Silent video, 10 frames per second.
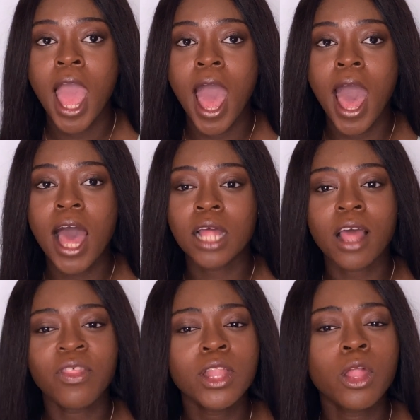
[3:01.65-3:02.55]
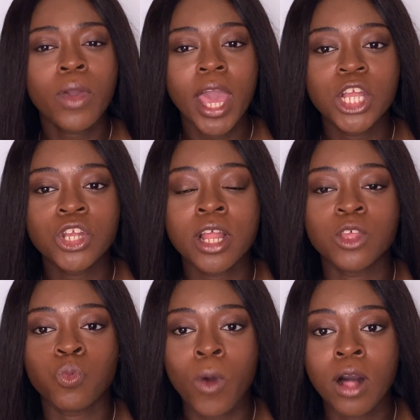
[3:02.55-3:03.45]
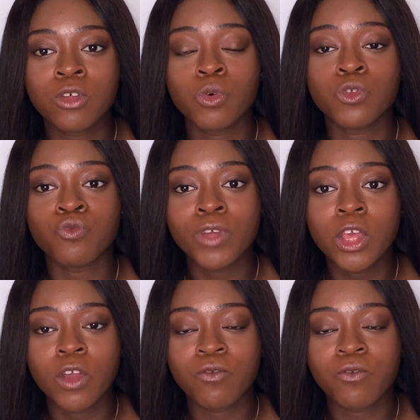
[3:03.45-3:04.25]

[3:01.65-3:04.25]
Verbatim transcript: and I think location as well, so it's really good